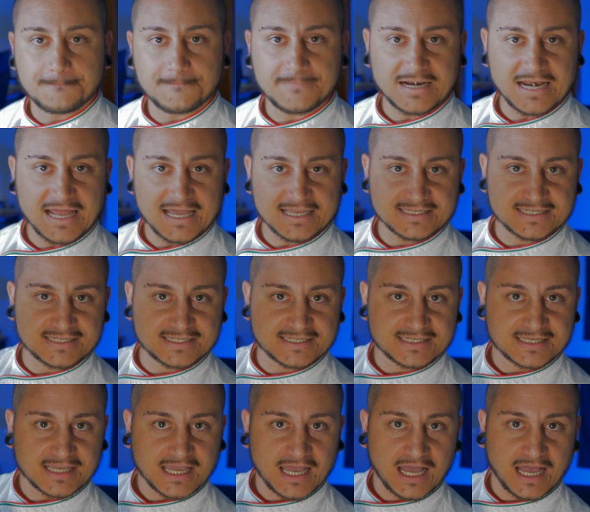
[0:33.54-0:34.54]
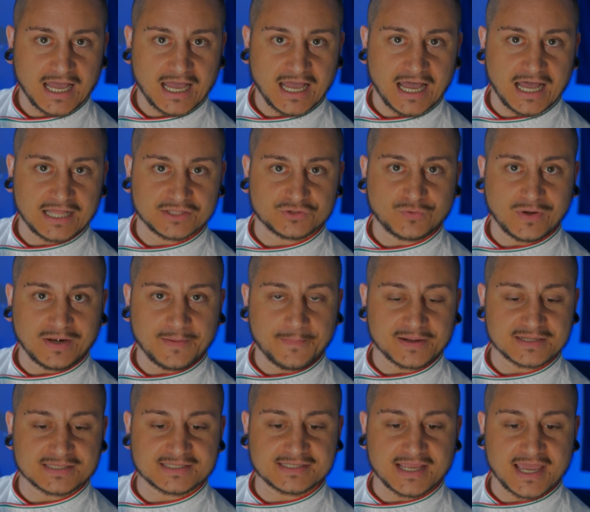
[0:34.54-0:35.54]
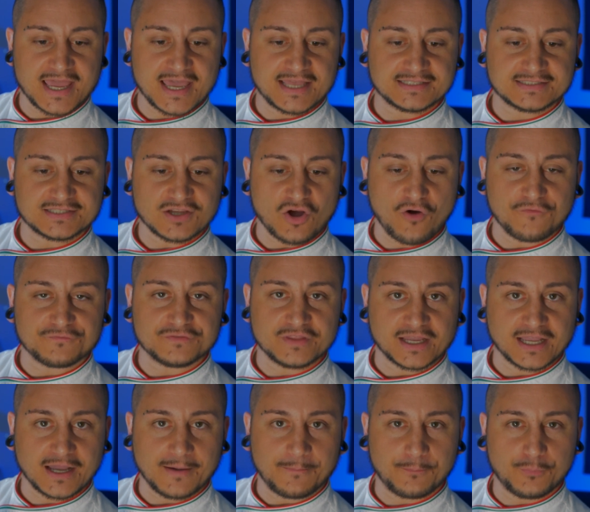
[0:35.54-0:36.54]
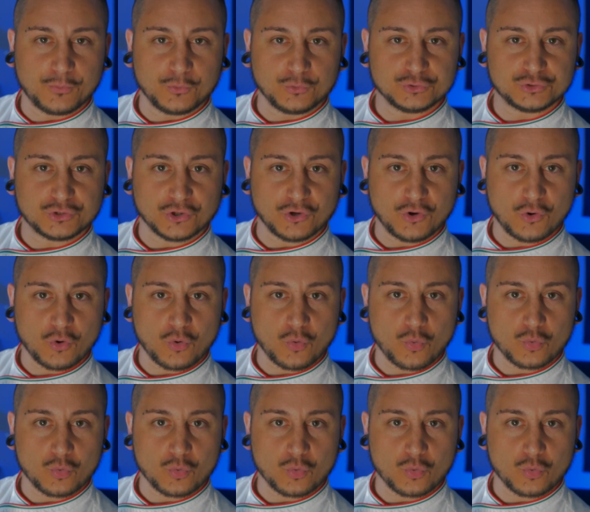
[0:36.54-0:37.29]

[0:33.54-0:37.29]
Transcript: plus a 20% of the Caputo